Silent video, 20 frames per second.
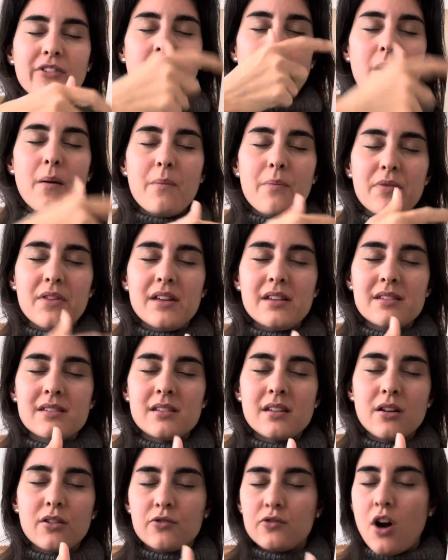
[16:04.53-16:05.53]
from
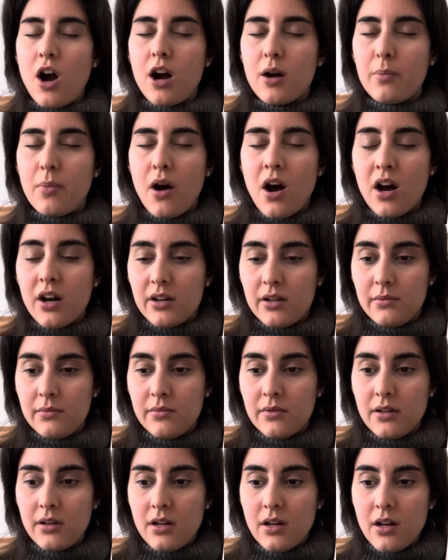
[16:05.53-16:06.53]
this rock
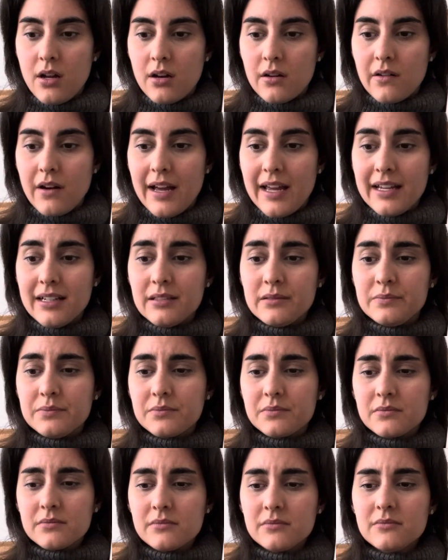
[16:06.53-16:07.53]
bottom, right? And
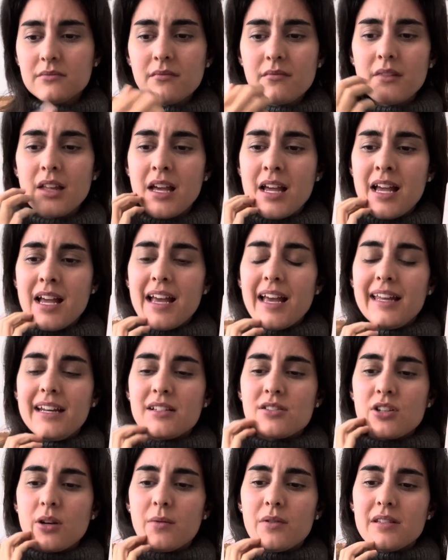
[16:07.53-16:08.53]

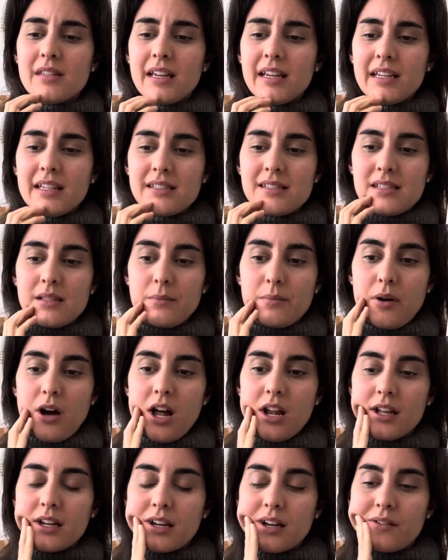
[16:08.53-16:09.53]
it's almost like it's
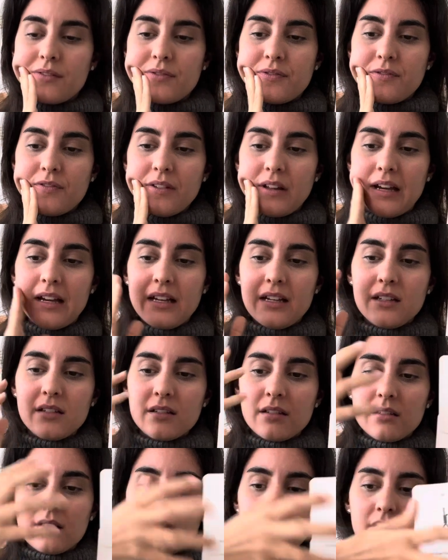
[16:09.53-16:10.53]
symbolic of like,
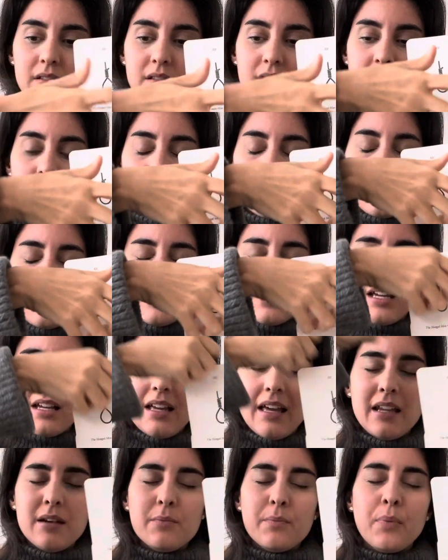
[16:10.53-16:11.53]
it's almost like
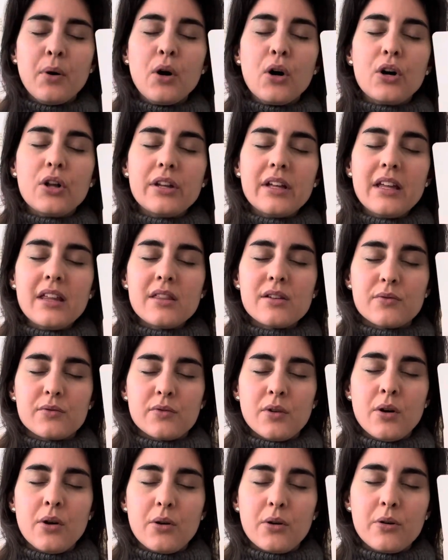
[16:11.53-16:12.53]
in pulling the
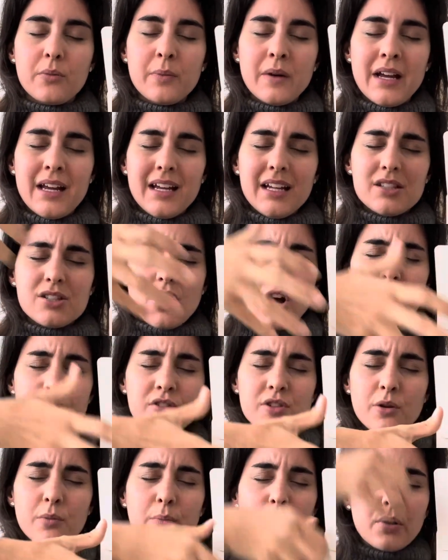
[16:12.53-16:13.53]
rope, it's
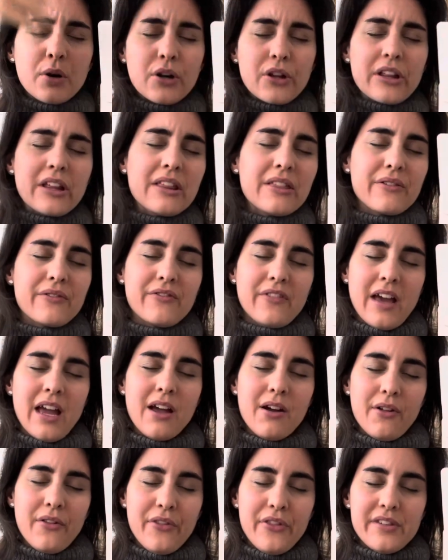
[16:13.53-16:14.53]
also pulling the
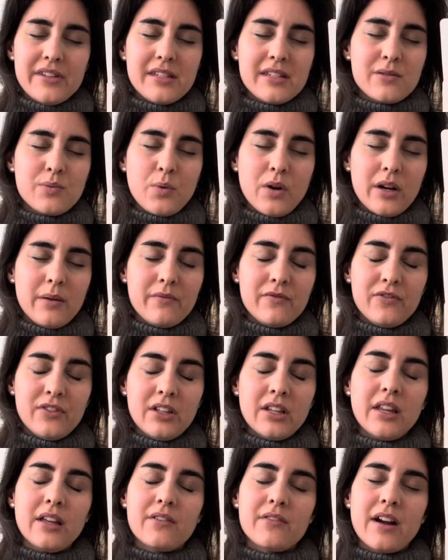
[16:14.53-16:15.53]
veil. This is what I'm
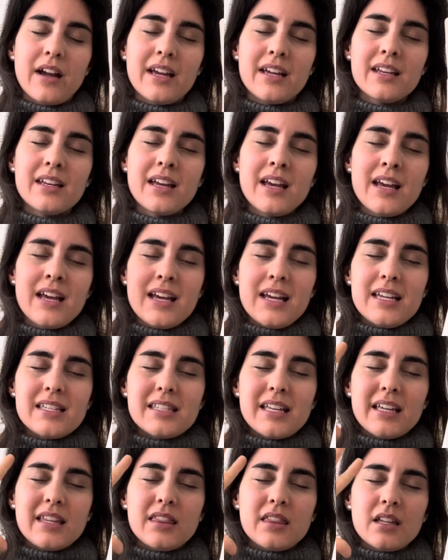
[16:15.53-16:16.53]
feeling, right? It's
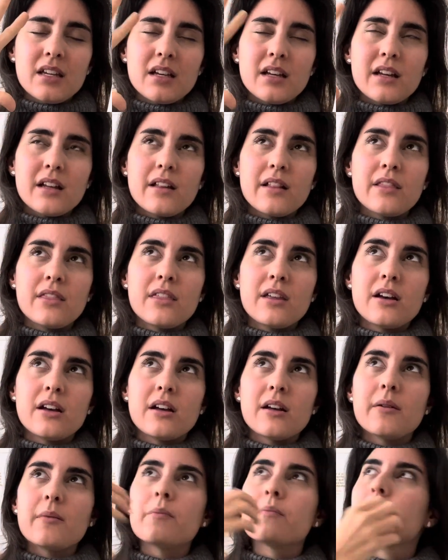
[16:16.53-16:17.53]
like
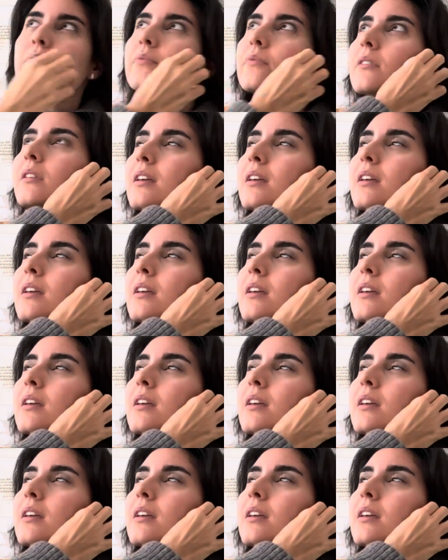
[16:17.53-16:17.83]
the